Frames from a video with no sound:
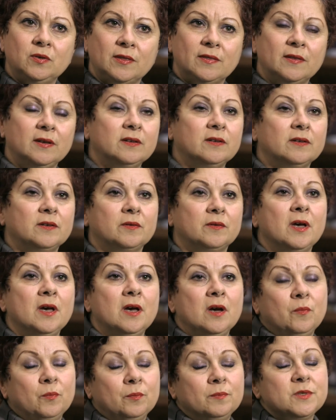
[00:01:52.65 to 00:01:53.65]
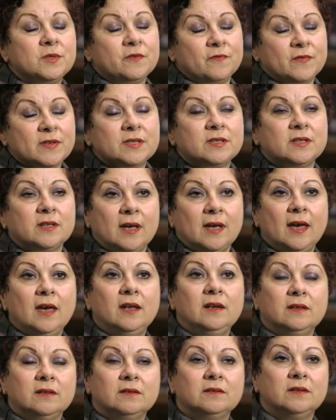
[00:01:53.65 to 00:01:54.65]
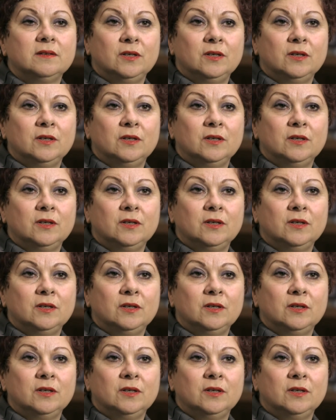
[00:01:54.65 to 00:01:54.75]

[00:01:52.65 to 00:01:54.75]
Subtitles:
I think sophisticated,